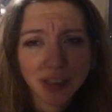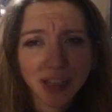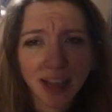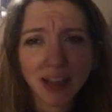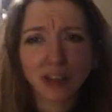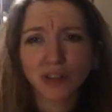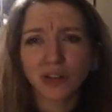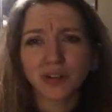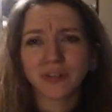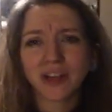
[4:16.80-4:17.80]
Yeah, I don't
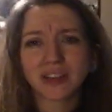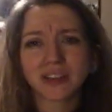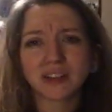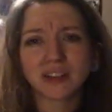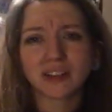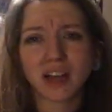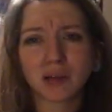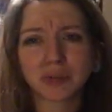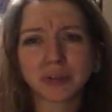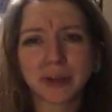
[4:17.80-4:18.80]
know if I did or
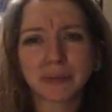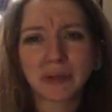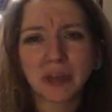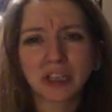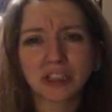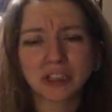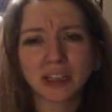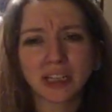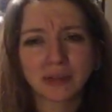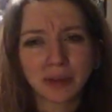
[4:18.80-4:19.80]
not, but maybe I should
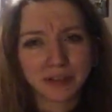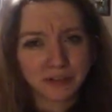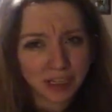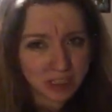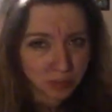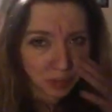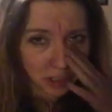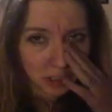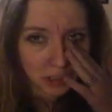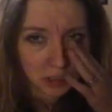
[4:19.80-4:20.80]
link my Facebook
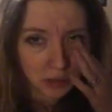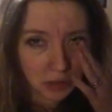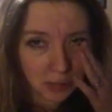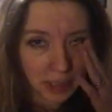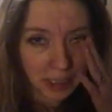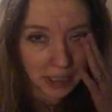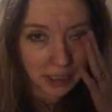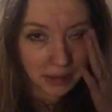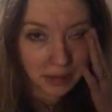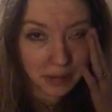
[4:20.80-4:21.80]
to
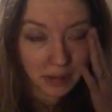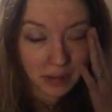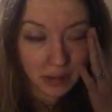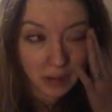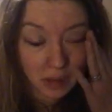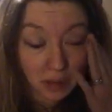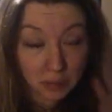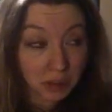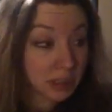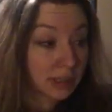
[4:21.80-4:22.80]
my.
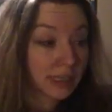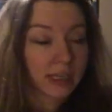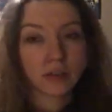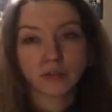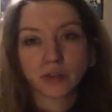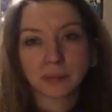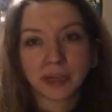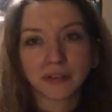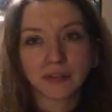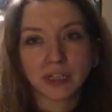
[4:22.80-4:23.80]
Put the link for
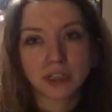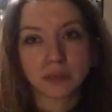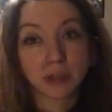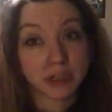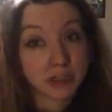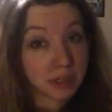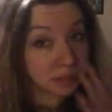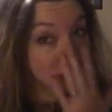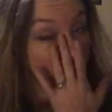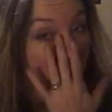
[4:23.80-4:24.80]
my Facebook or
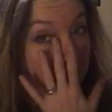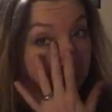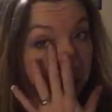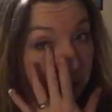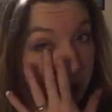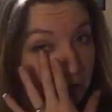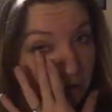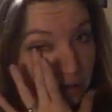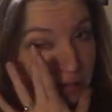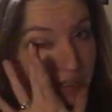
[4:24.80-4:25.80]
something onto my
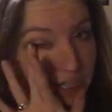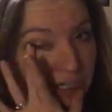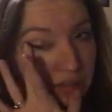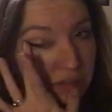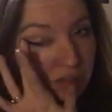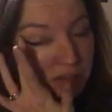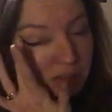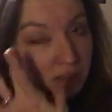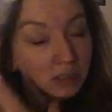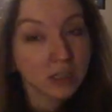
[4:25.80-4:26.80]
YouTube channel,
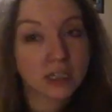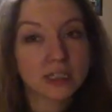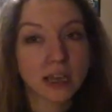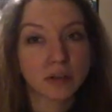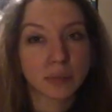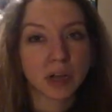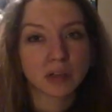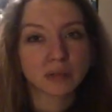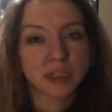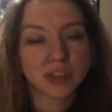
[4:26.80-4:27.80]
because that would
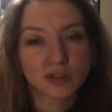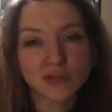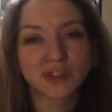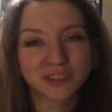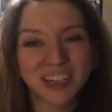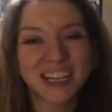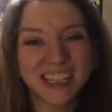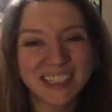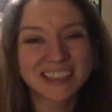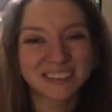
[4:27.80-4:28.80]
probably be useful,
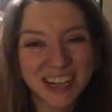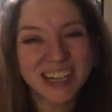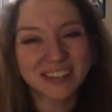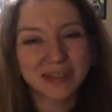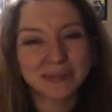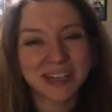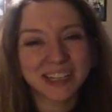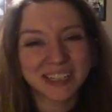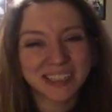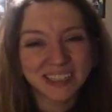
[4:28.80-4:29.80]
right? Right,
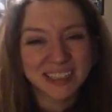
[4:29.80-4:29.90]
everybody?